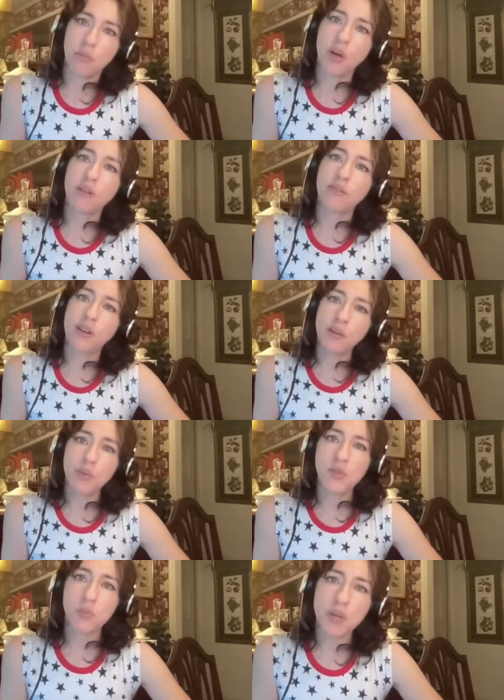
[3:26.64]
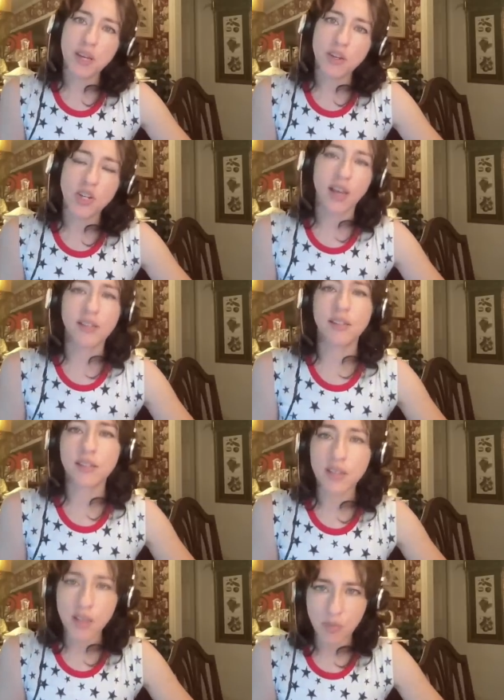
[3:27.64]
but freedom of speech has
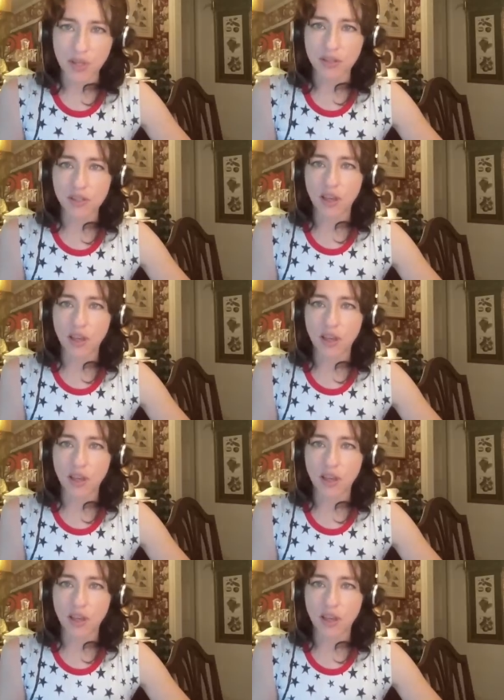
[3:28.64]
its limits.